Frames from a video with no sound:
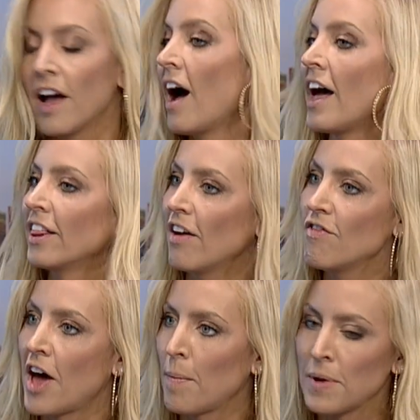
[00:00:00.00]
I love
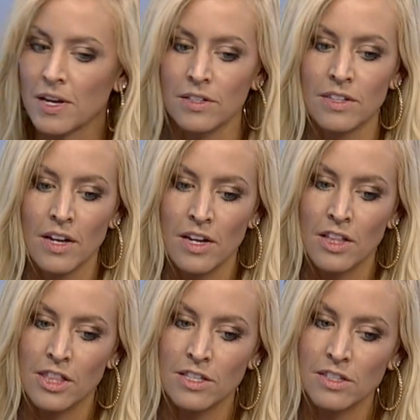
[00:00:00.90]
that, because
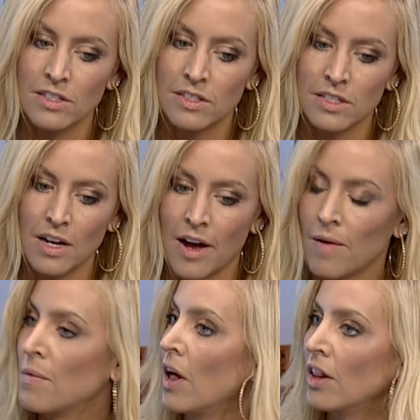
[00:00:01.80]
this is
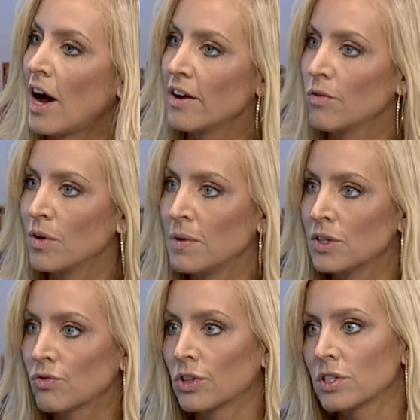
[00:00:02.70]
a lot of
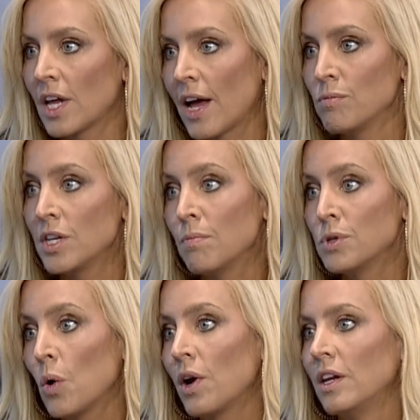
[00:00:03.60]
women's first time
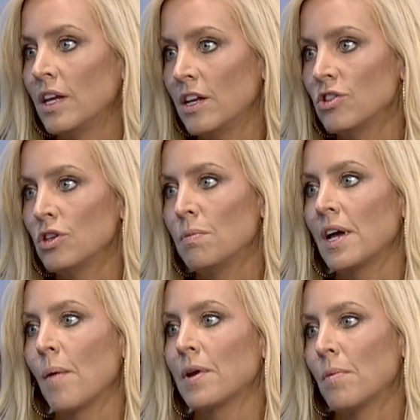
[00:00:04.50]
tiptoeing into
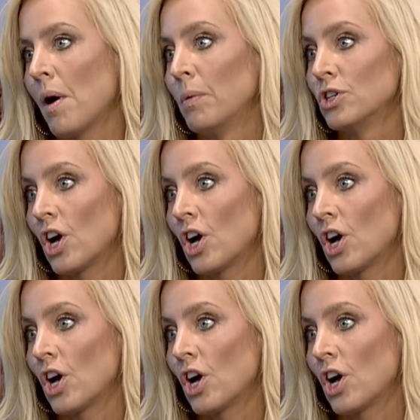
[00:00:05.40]
becoming a published